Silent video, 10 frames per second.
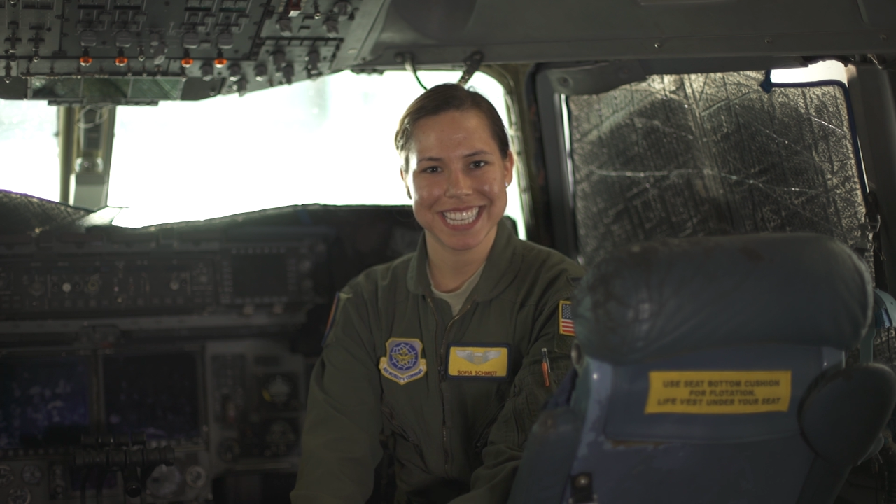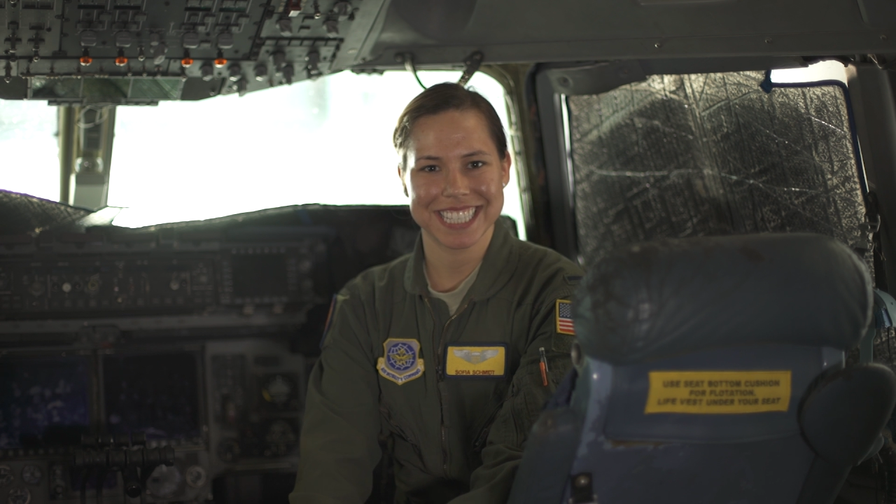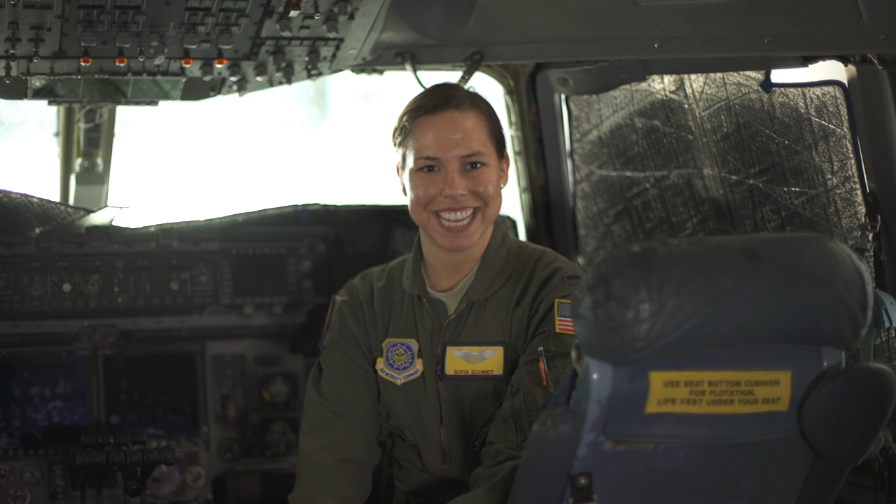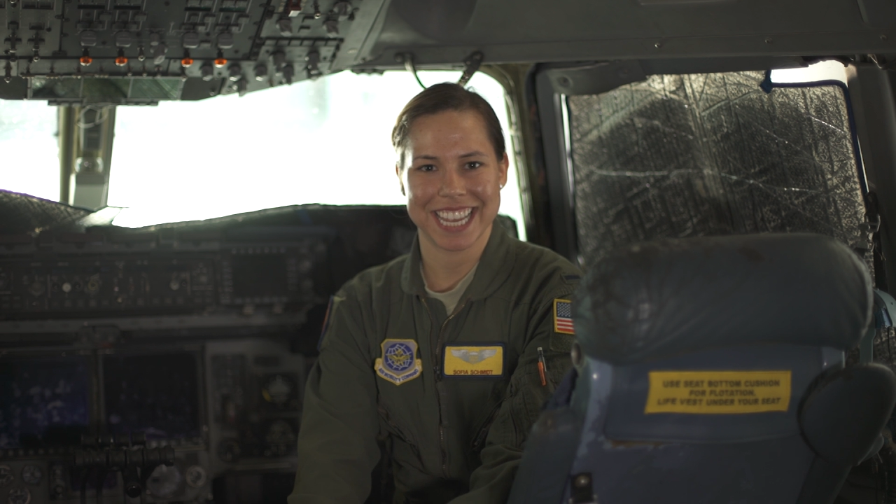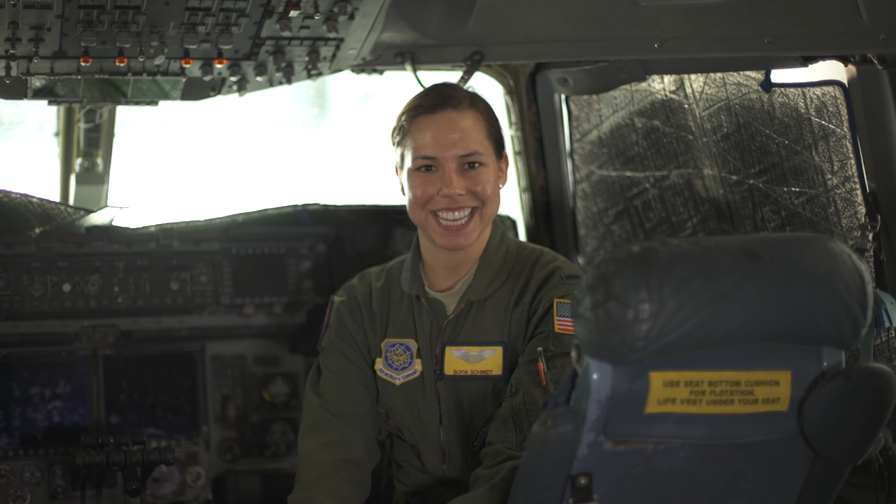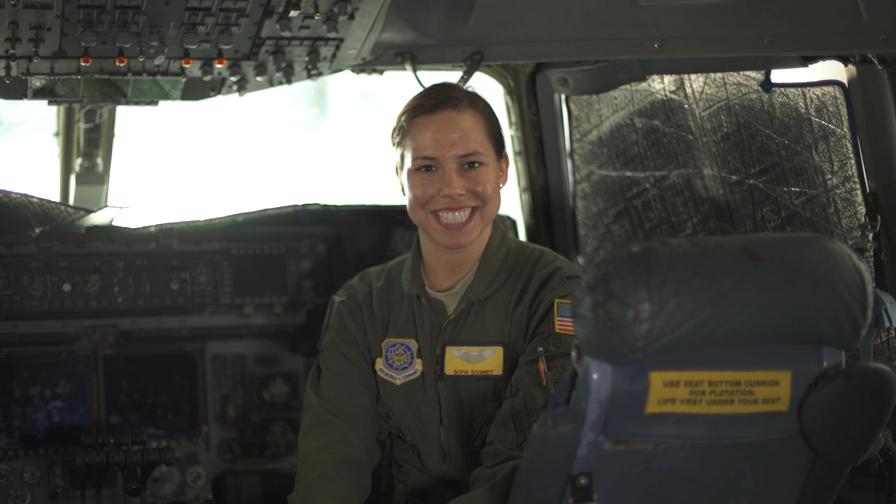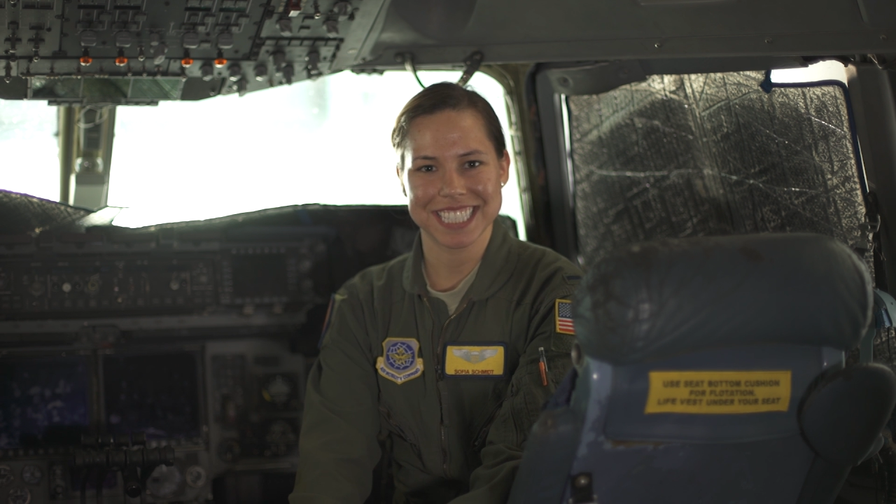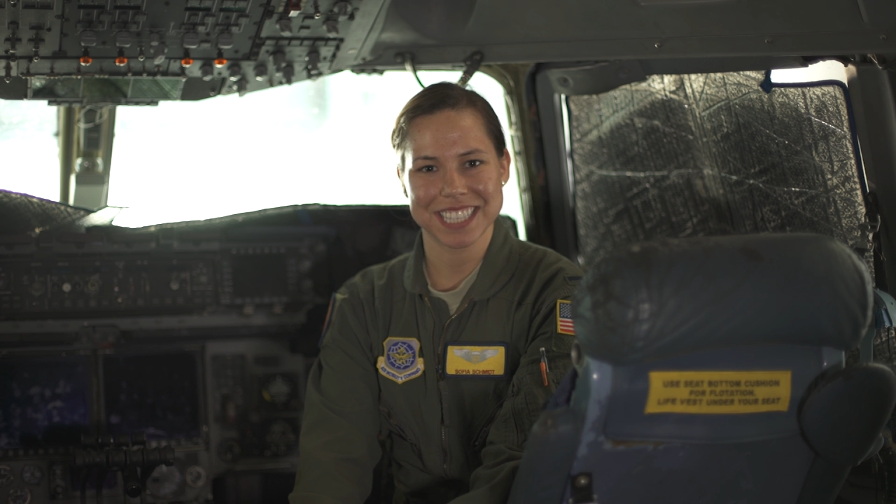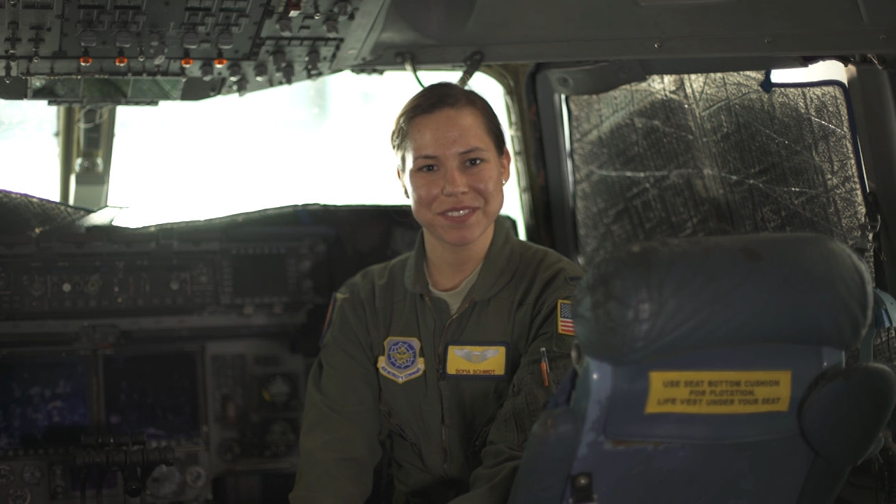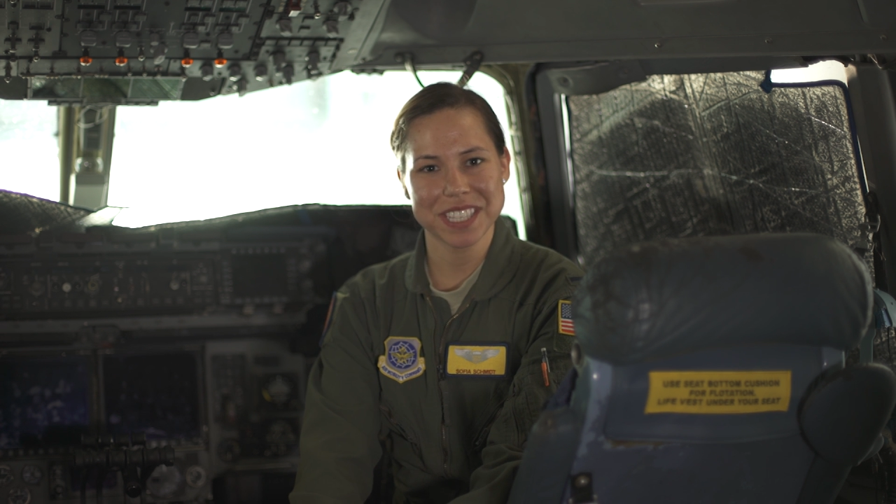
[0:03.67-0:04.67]
is a
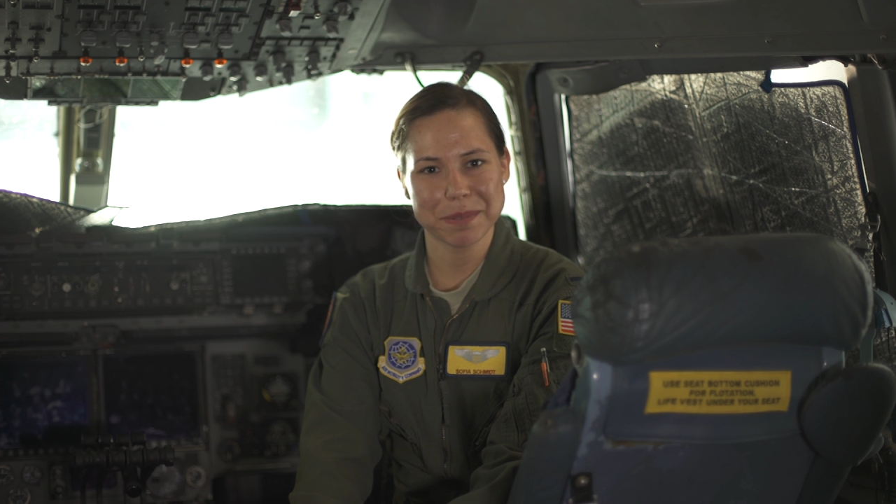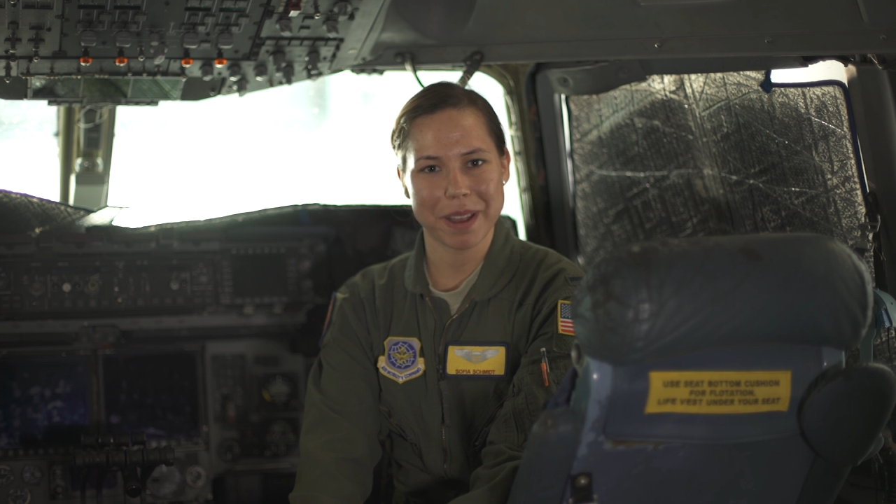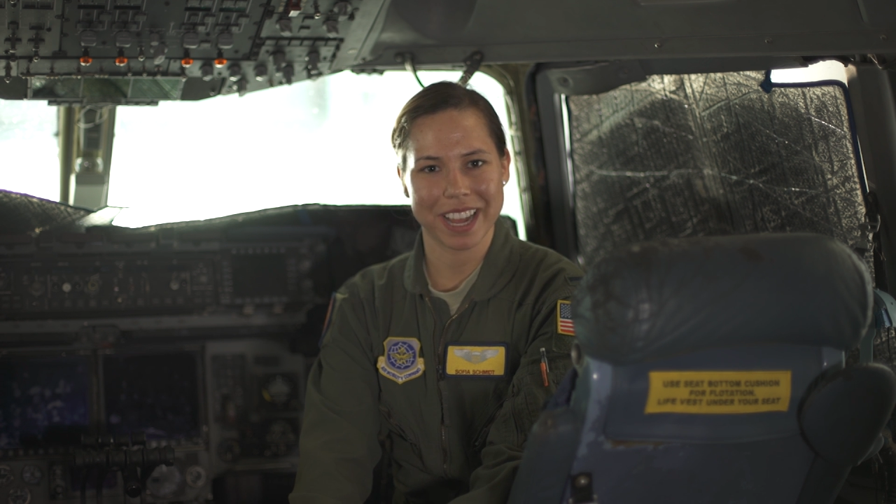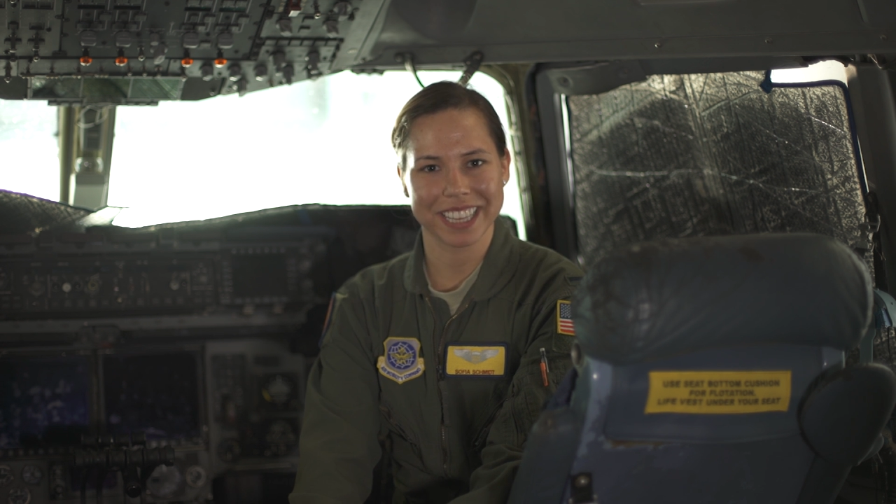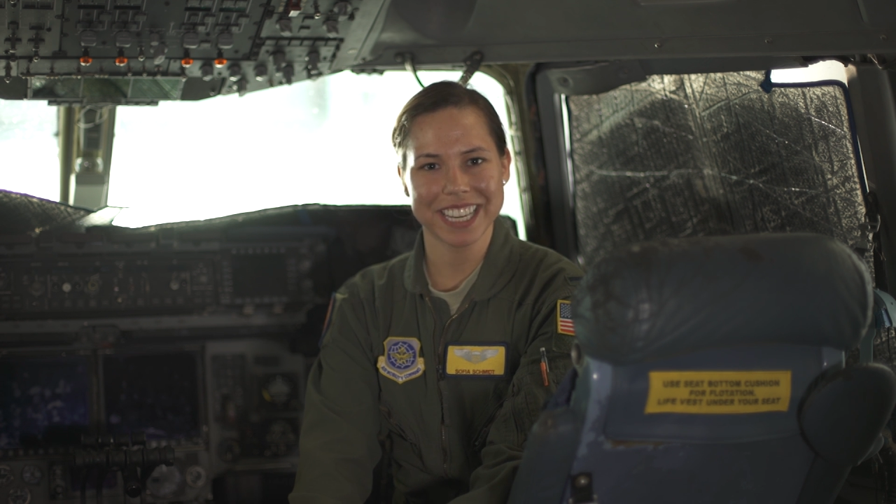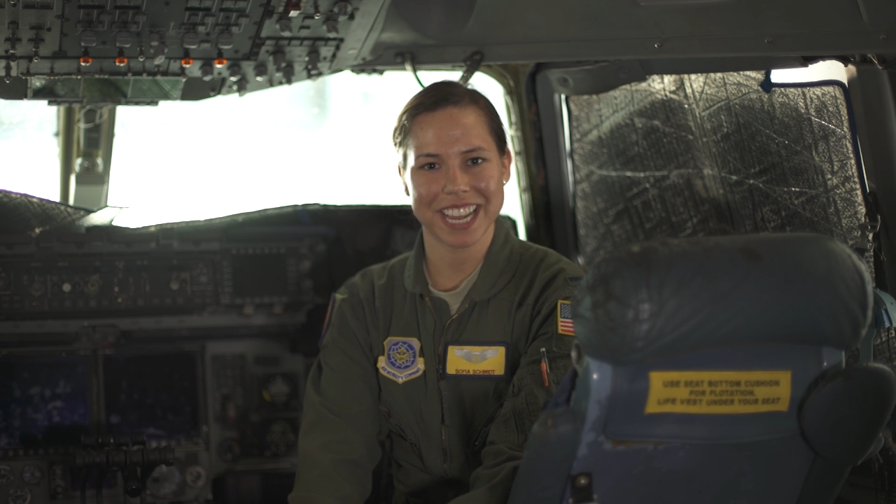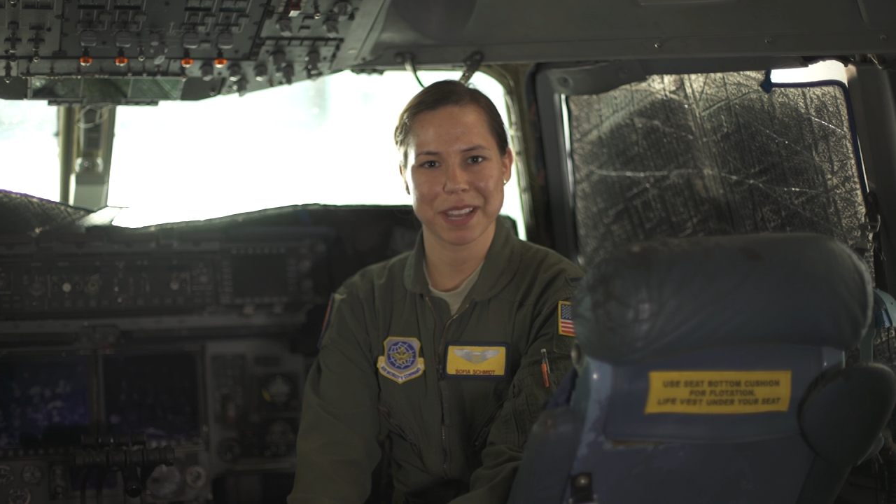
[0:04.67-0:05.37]
C-17 pilot.